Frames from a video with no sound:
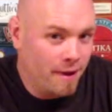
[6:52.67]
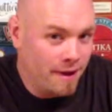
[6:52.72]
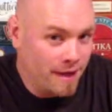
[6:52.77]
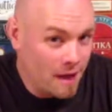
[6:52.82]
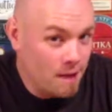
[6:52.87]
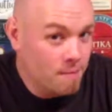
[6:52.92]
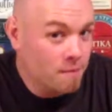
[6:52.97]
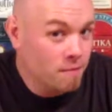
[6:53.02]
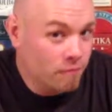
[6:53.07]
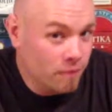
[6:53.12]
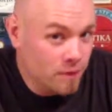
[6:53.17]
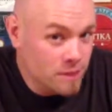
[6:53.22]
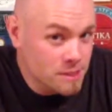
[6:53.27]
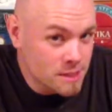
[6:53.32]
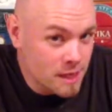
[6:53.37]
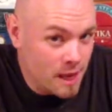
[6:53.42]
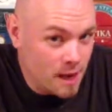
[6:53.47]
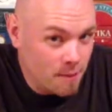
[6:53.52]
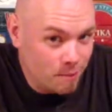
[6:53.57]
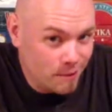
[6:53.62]
My gamer friends
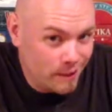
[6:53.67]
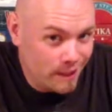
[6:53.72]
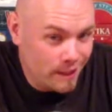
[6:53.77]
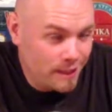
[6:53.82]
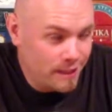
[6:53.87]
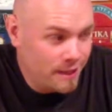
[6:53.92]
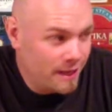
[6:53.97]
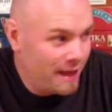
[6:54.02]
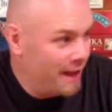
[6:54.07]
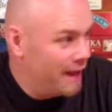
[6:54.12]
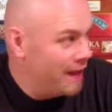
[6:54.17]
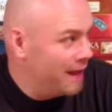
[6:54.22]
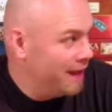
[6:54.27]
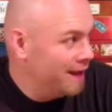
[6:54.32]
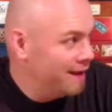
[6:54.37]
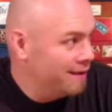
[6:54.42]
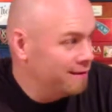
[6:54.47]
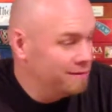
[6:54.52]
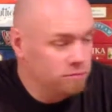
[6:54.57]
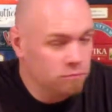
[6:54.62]
and I played it,
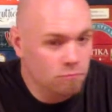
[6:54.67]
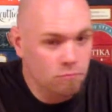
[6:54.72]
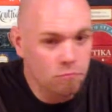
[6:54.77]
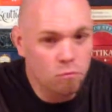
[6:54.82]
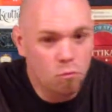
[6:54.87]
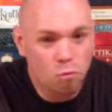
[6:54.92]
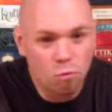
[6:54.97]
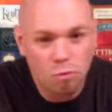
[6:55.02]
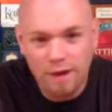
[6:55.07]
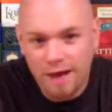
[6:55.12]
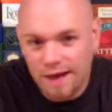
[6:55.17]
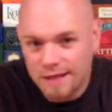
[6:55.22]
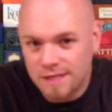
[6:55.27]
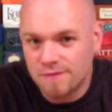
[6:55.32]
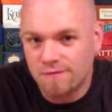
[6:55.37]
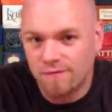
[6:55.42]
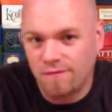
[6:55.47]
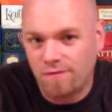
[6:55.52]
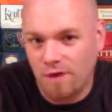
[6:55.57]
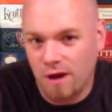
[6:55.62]
and we had
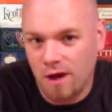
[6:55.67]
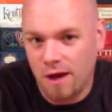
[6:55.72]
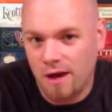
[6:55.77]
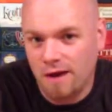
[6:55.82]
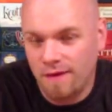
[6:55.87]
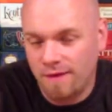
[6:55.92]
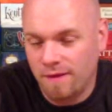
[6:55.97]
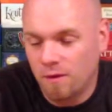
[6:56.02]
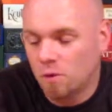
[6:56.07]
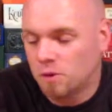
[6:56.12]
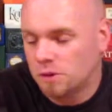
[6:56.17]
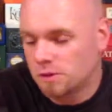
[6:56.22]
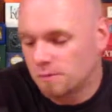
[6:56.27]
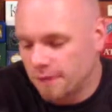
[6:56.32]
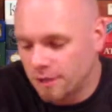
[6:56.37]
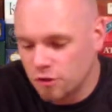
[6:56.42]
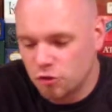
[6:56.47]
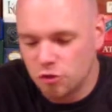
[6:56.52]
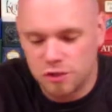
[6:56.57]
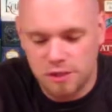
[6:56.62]
some fun, and there were some
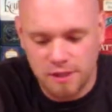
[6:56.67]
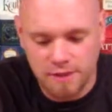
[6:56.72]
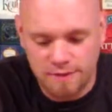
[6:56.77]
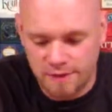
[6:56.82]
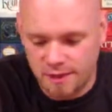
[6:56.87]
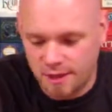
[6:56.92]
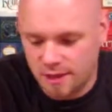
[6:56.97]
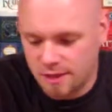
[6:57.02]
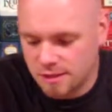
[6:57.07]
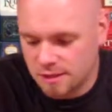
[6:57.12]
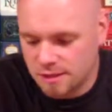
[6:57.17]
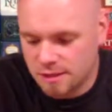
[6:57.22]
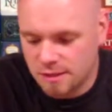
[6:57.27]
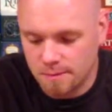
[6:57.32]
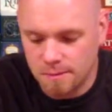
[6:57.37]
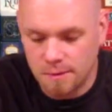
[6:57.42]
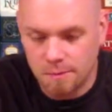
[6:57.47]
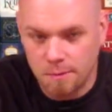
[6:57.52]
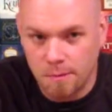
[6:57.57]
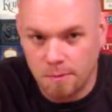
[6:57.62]
interesting things, and some
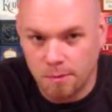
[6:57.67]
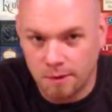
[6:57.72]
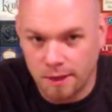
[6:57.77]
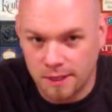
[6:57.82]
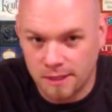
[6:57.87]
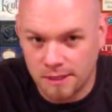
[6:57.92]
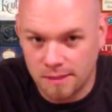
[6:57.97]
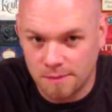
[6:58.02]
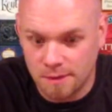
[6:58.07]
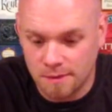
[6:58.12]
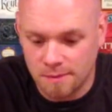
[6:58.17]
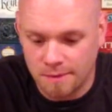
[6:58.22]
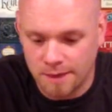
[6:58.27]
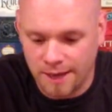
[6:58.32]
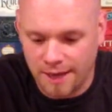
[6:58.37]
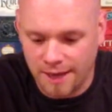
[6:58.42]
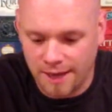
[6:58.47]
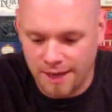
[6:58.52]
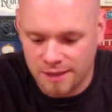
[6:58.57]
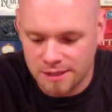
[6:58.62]
of the people liked some of the
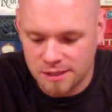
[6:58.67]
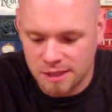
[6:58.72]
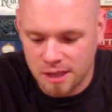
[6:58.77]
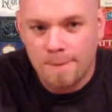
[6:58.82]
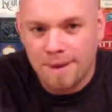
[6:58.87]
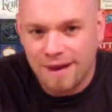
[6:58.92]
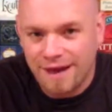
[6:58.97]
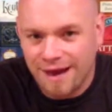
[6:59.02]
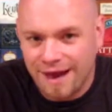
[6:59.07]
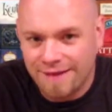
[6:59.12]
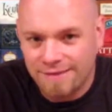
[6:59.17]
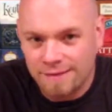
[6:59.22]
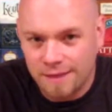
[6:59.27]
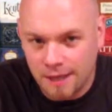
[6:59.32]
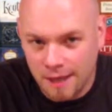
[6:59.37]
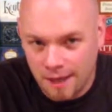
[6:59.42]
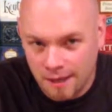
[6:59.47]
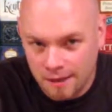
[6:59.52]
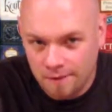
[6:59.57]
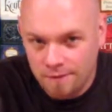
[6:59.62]
mechanics. But at the
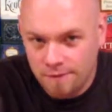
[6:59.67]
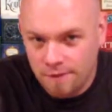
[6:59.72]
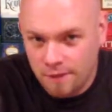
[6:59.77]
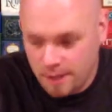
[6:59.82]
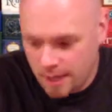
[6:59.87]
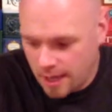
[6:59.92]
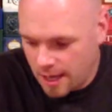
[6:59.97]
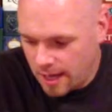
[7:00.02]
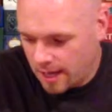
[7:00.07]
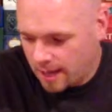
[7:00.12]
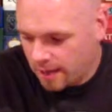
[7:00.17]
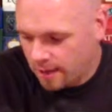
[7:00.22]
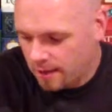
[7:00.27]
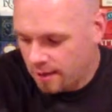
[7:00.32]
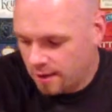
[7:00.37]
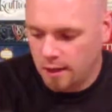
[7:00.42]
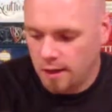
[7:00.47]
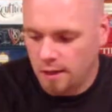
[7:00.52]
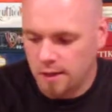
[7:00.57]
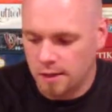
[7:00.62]
end of the day,
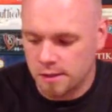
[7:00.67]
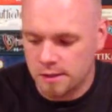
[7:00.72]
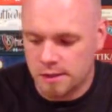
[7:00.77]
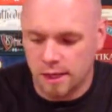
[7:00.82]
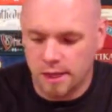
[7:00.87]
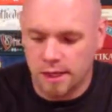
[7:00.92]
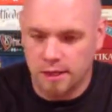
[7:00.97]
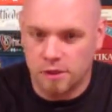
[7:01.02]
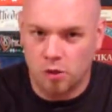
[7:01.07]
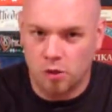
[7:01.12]
it is a